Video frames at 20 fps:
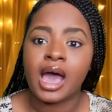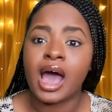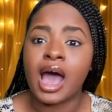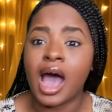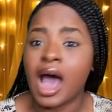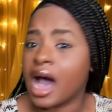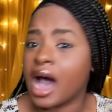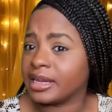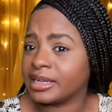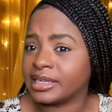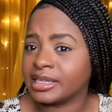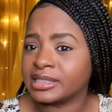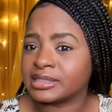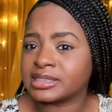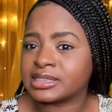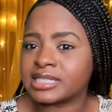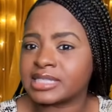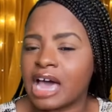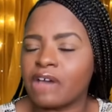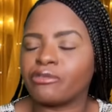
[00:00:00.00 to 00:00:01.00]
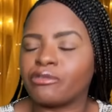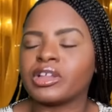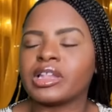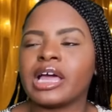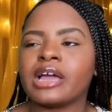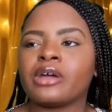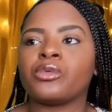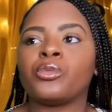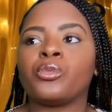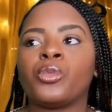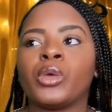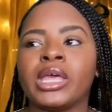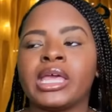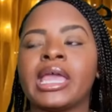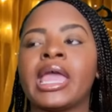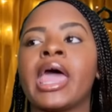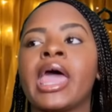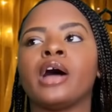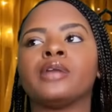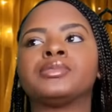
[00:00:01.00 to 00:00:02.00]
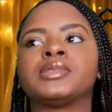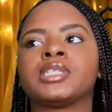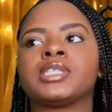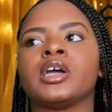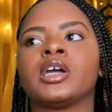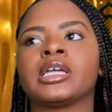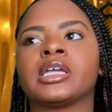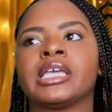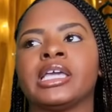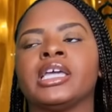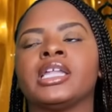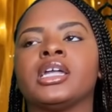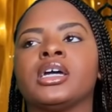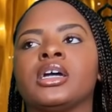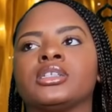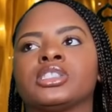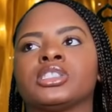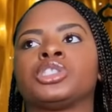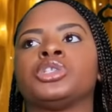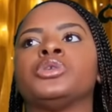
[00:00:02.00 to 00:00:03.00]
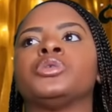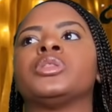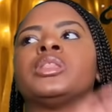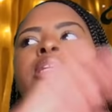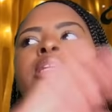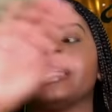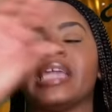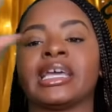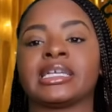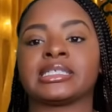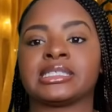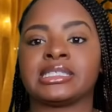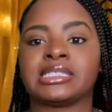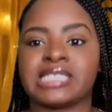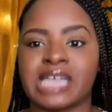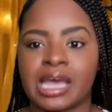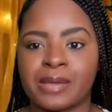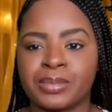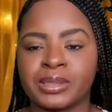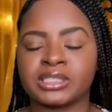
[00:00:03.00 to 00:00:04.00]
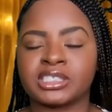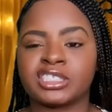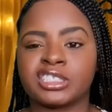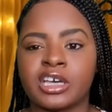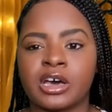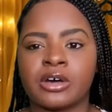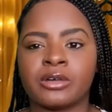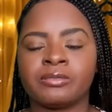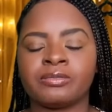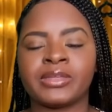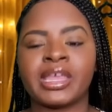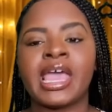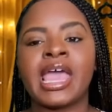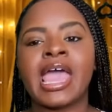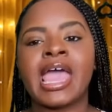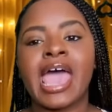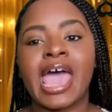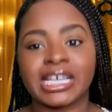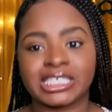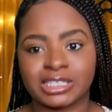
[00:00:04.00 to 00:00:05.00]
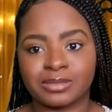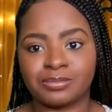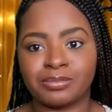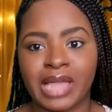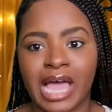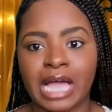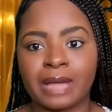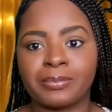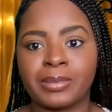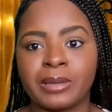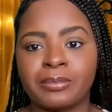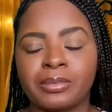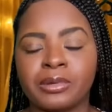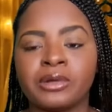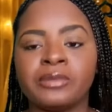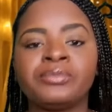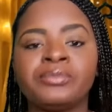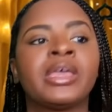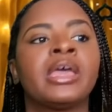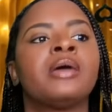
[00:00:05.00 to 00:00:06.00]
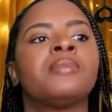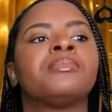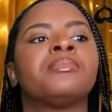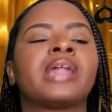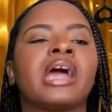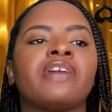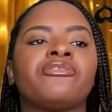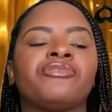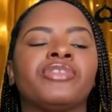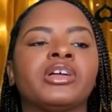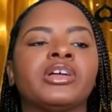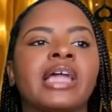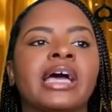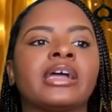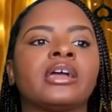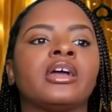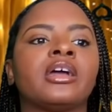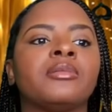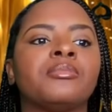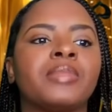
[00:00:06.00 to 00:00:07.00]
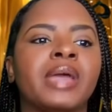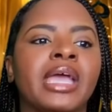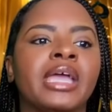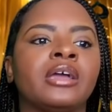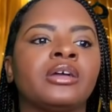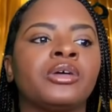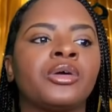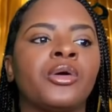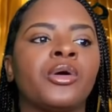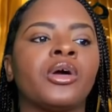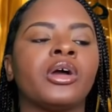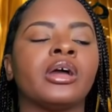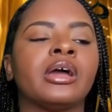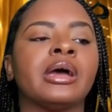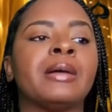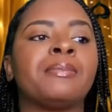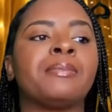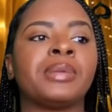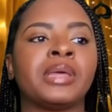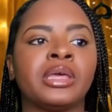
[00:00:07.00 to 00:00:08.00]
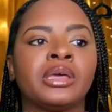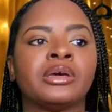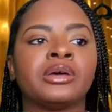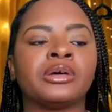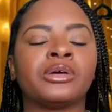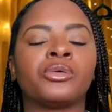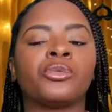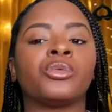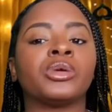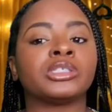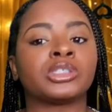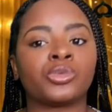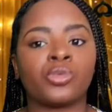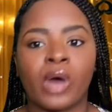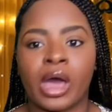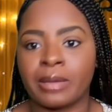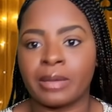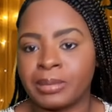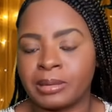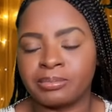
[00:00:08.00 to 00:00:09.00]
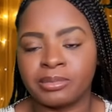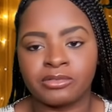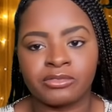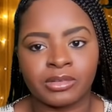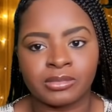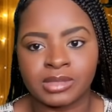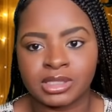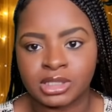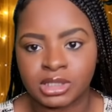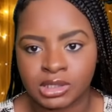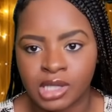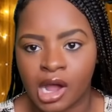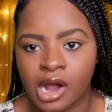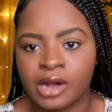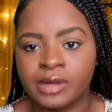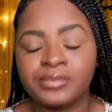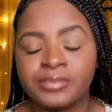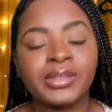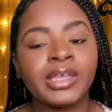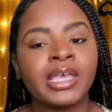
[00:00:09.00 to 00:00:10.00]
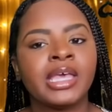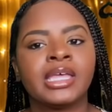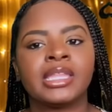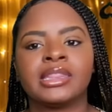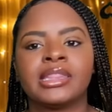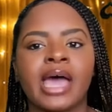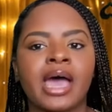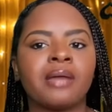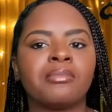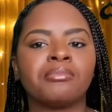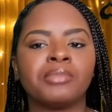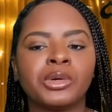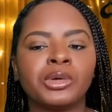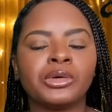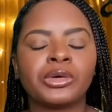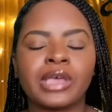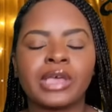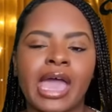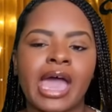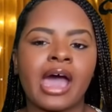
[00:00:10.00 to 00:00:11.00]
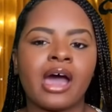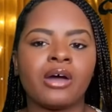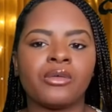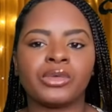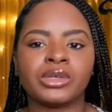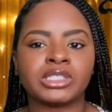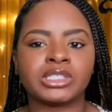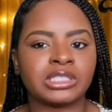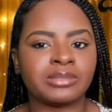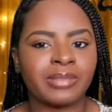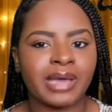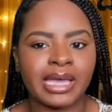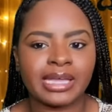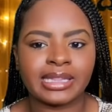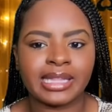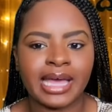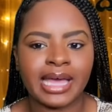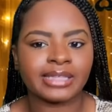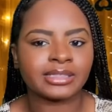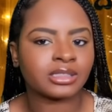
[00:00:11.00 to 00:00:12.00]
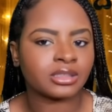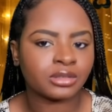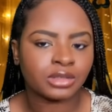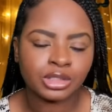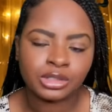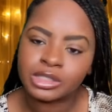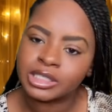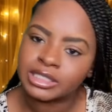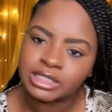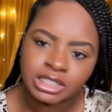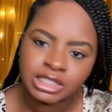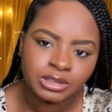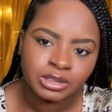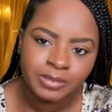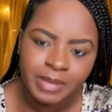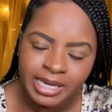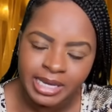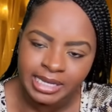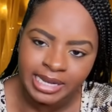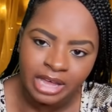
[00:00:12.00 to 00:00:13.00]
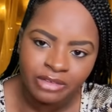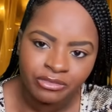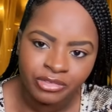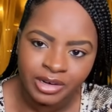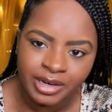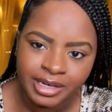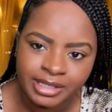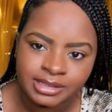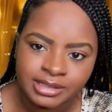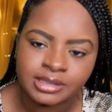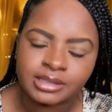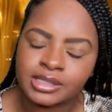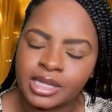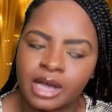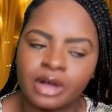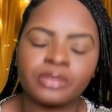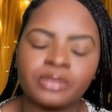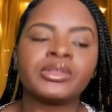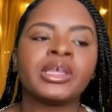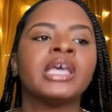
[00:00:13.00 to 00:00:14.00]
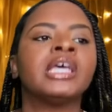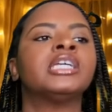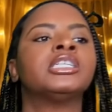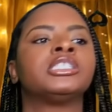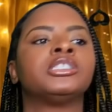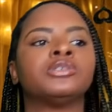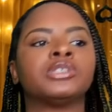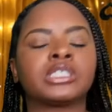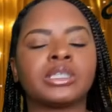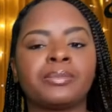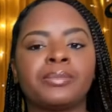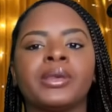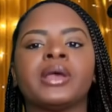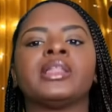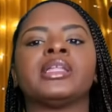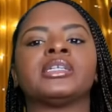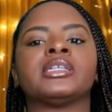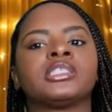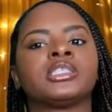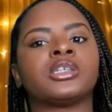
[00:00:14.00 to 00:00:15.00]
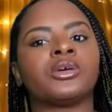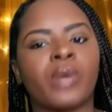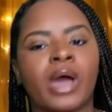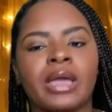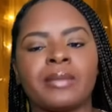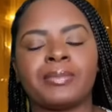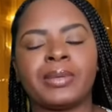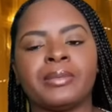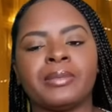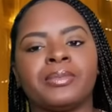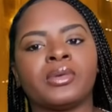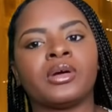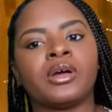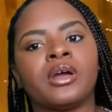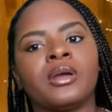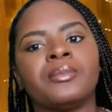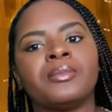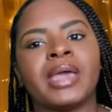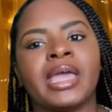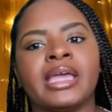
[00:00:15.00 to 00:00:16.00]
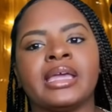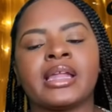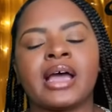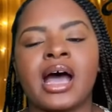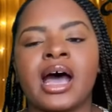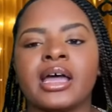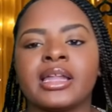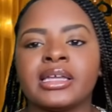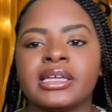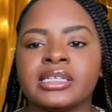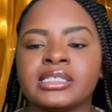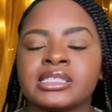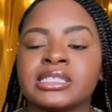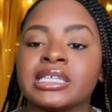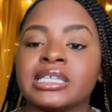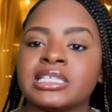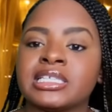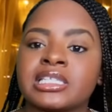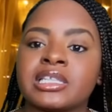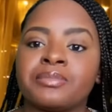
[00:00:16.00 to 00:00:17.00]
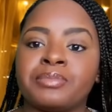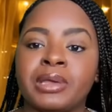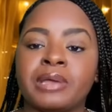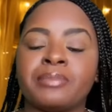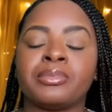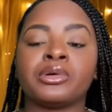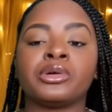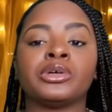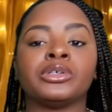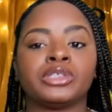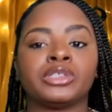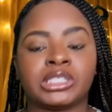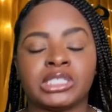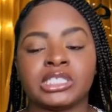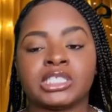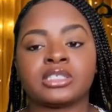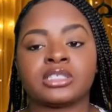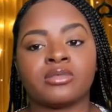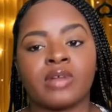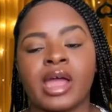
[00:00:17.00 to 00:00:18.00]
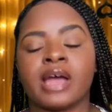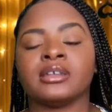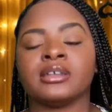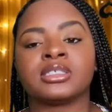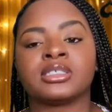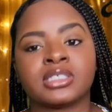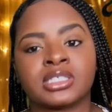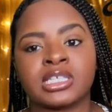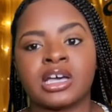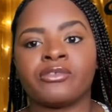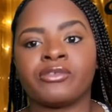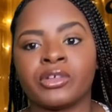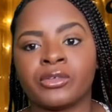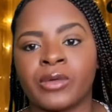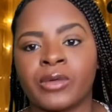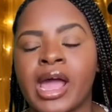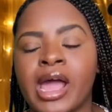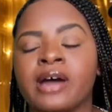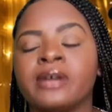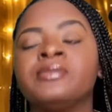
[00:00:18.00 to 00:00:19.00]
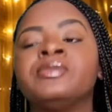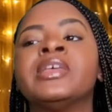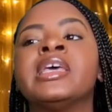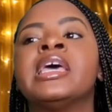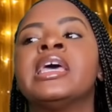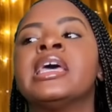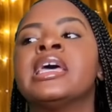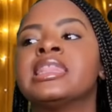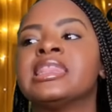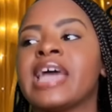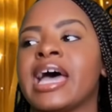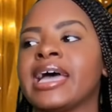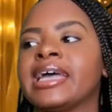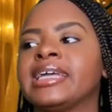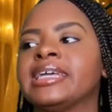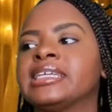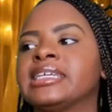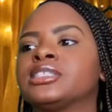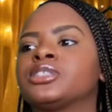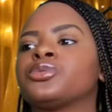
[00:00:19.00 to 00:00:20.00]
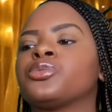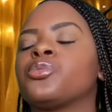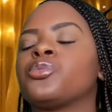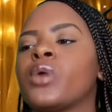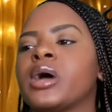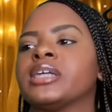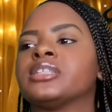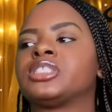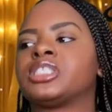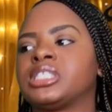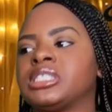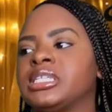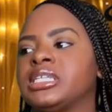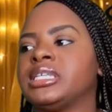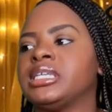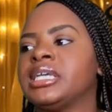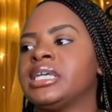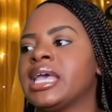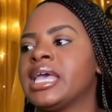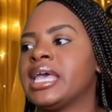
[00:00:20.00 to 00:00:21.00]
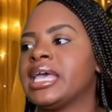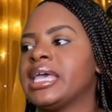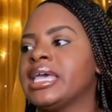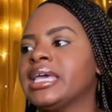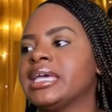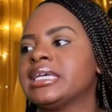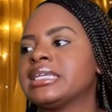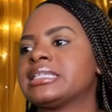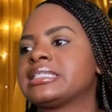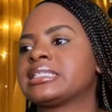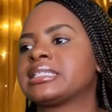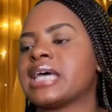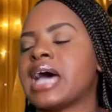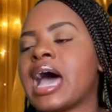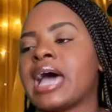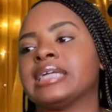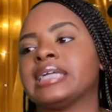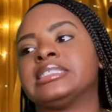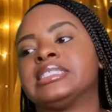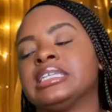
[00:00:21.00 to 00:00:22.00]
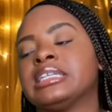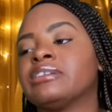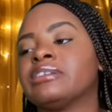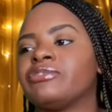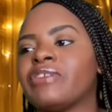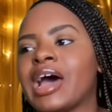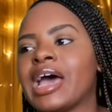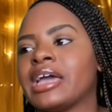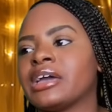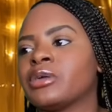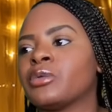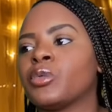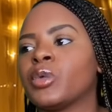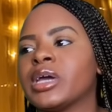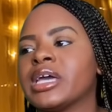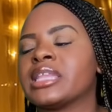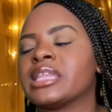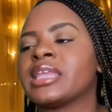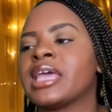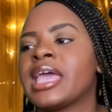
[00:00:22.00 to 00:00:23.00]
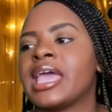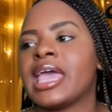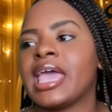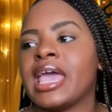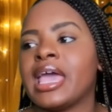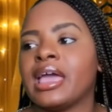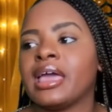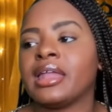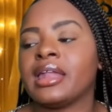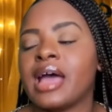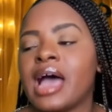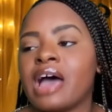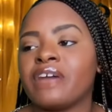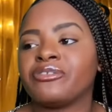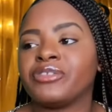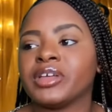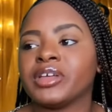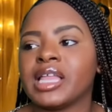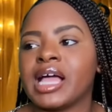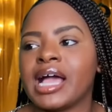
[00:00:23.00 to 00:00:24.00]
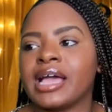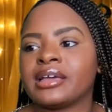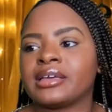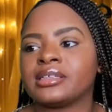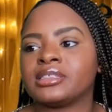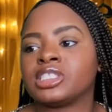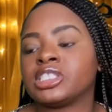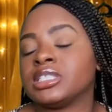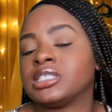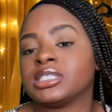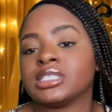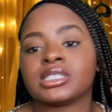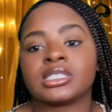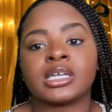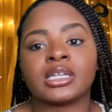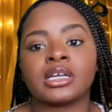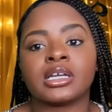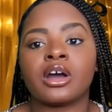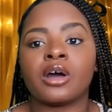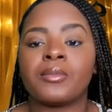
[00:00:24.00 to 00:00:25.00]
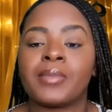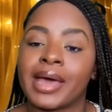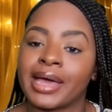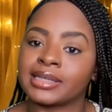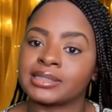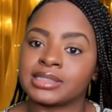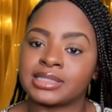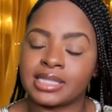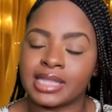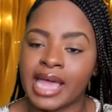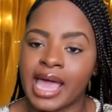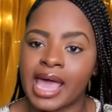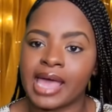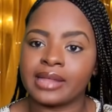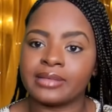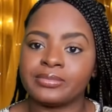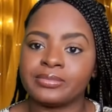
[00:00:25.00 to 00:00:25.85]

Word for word: audience i feel like we helped her get to the next stepping stone as black people but i feel like her main core appeal was white people from the start that moo cow when she made that. You think she was making that for us? No. She was appealing to white people. Her main audience is the people who she surrounds herself around. That is what she is identifying with. And I feel like she's just gonna go back to that.